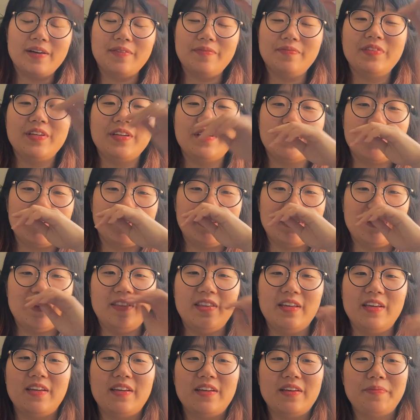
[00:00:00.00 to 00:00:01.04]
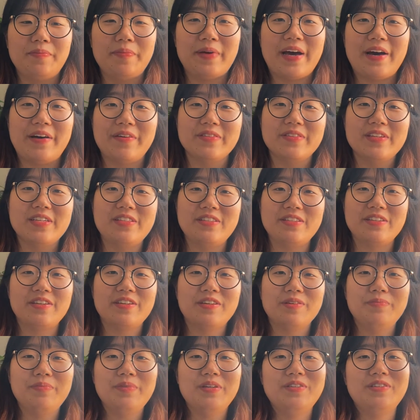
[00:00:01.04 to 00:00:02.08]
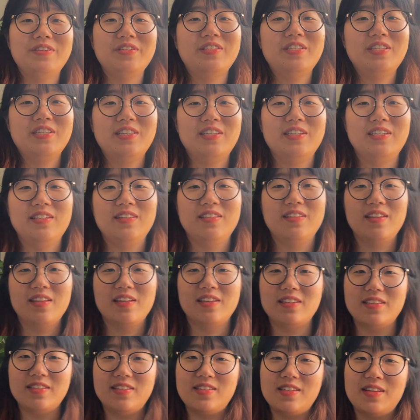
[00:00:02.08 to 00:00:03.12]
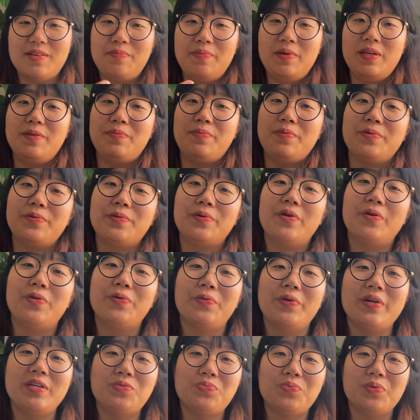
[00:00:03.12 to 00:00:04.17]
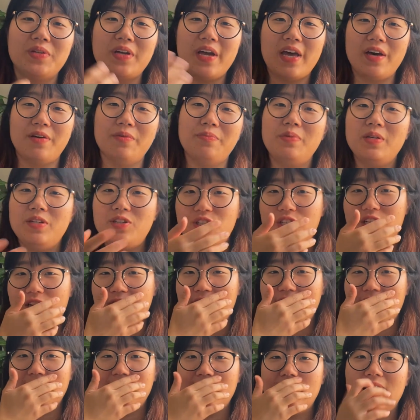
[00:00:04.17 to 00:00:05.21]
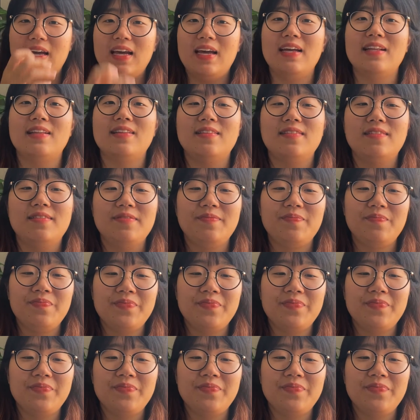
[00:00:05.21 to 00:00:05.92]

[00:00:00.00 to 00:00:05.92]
you know, the thing about knitting community, that is that people always want to help each other and